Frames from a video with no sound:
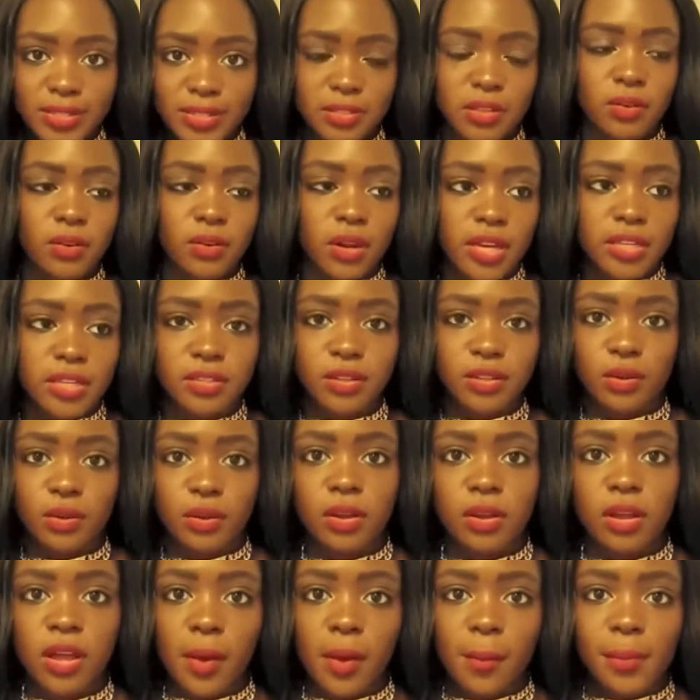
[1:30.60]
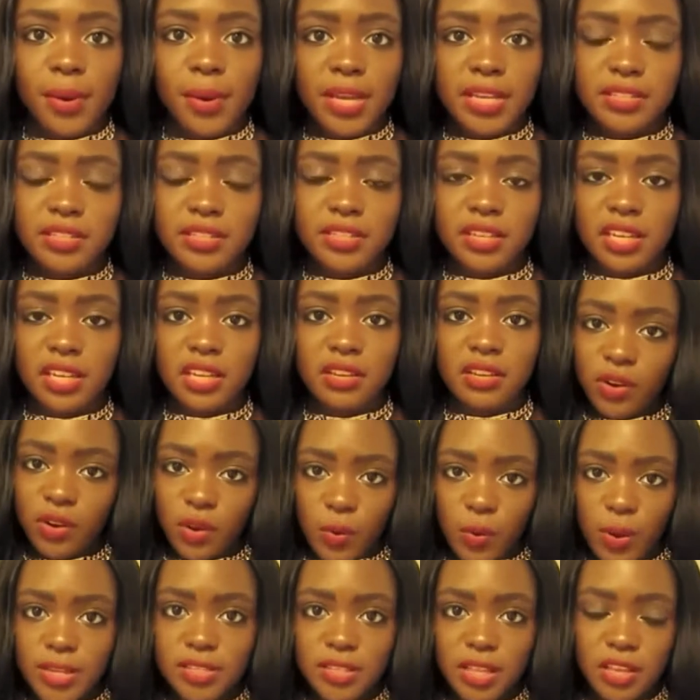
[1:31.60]
At least twice a week, so
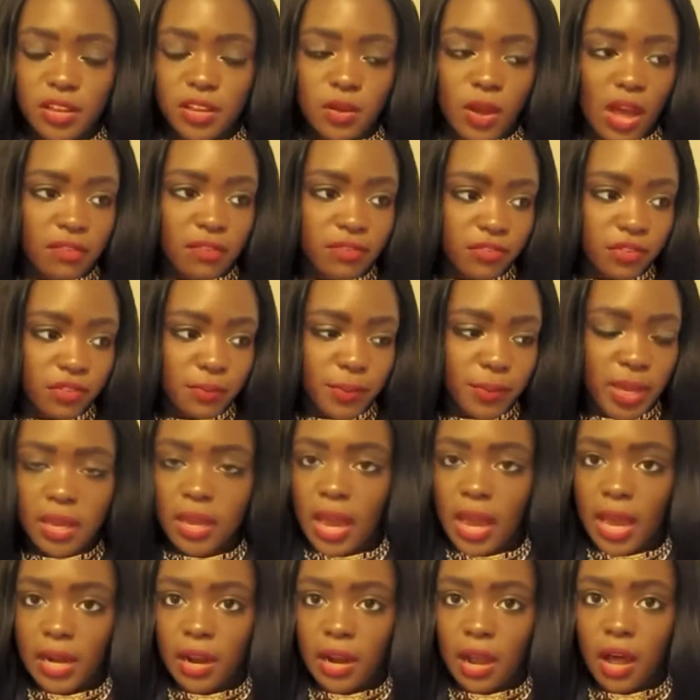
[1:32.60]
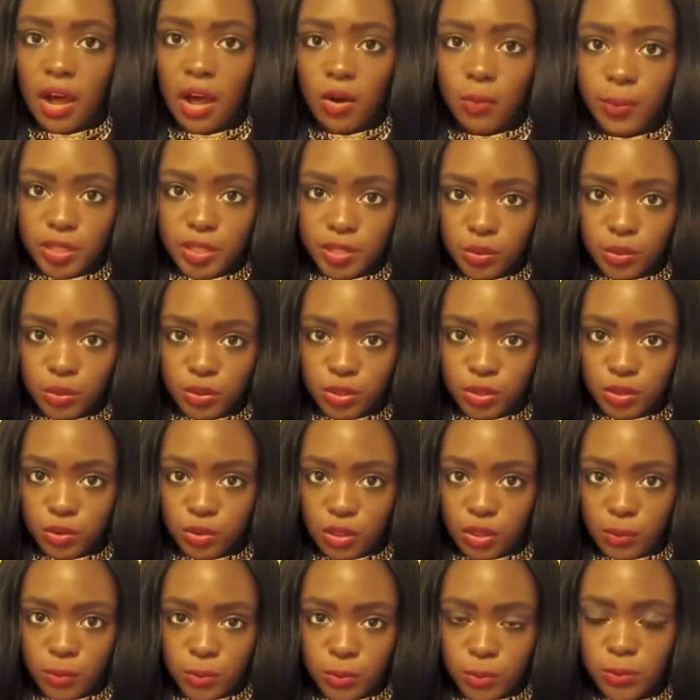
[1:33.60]
2 times or more. But for
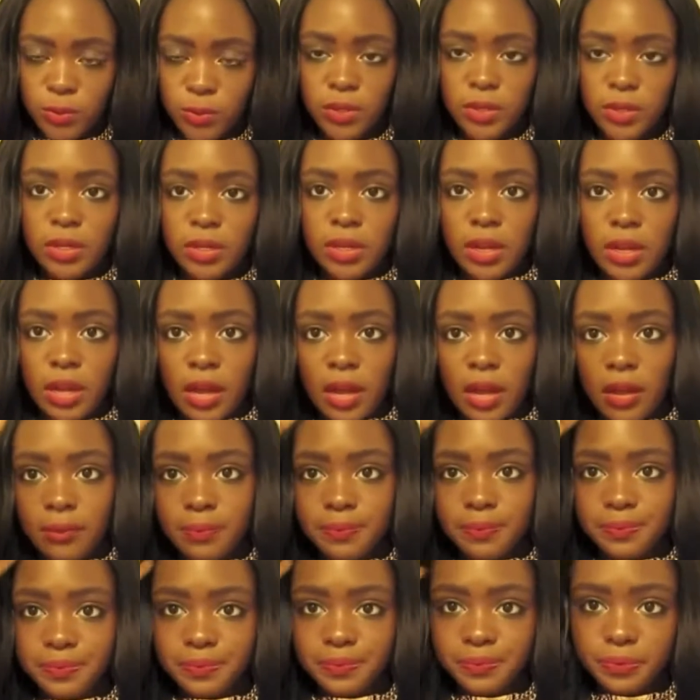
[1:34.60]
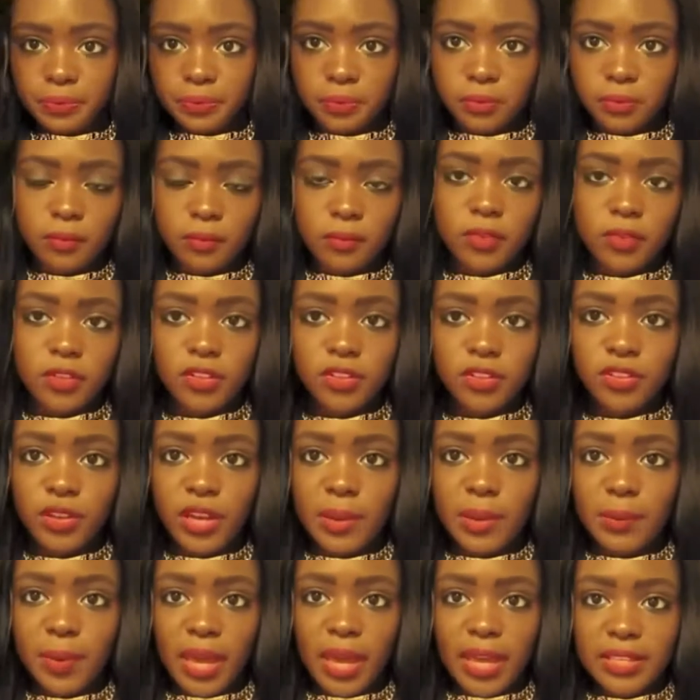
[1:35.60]
me to do that I need your requests, don't I? So
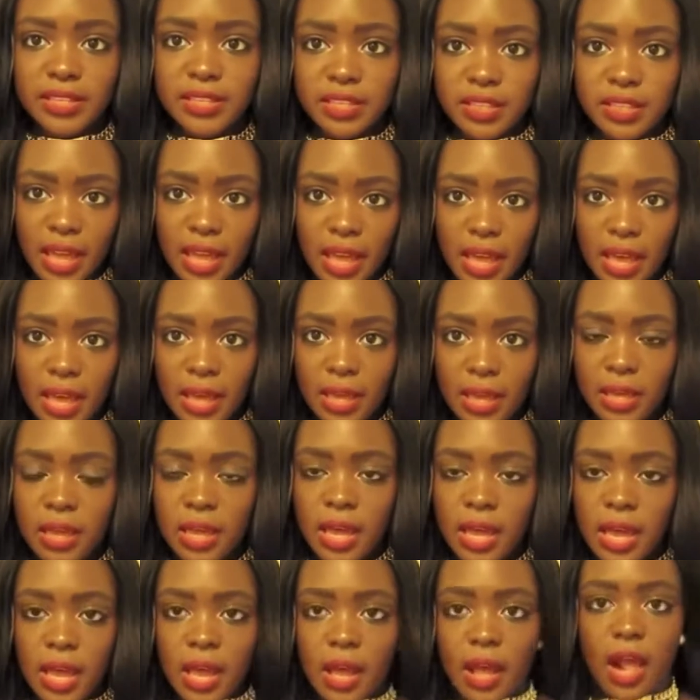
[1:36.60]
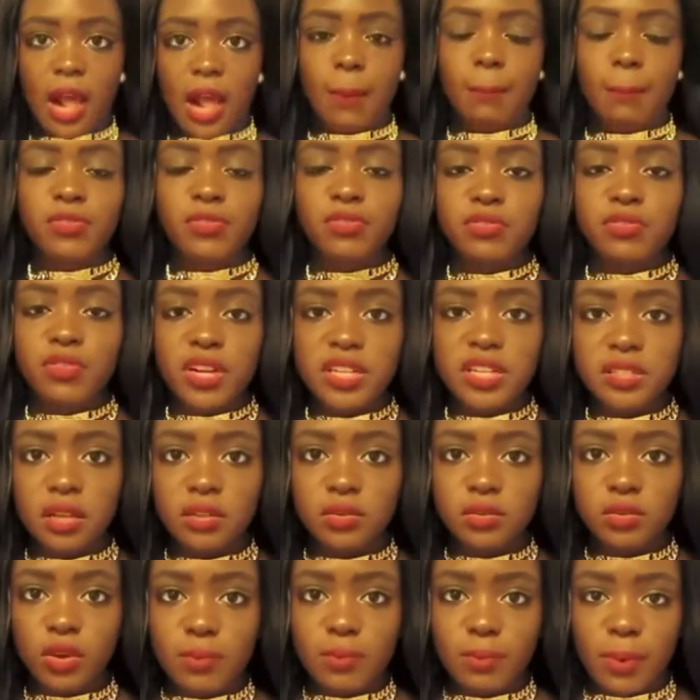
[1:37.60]
please just leave requests that you have for me
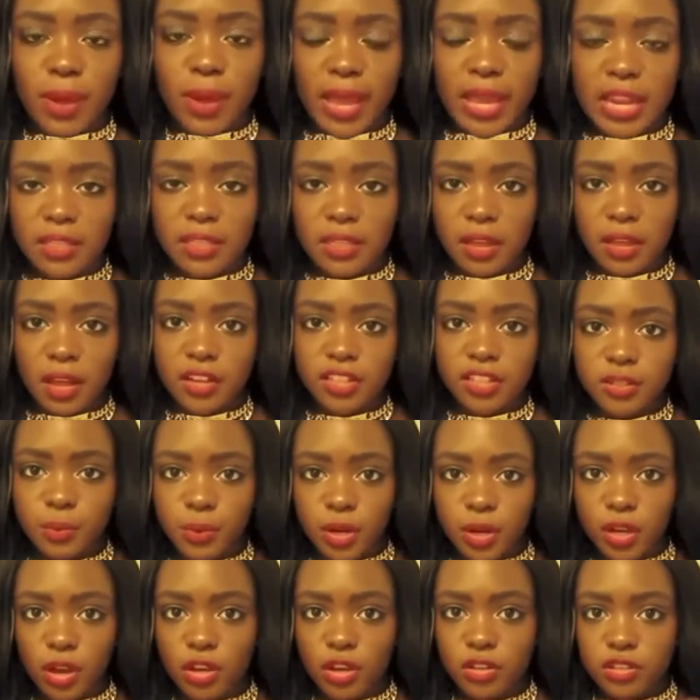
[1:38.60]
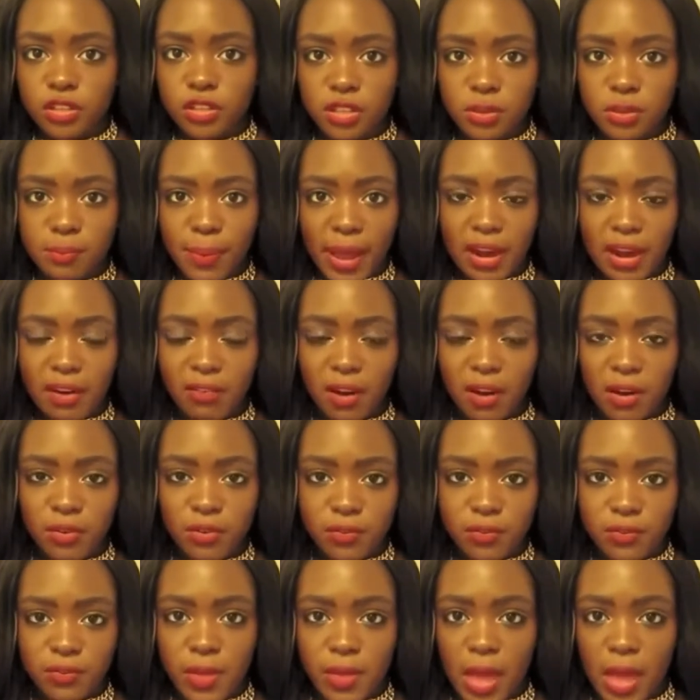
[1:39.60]
and I'll be sure to do them all.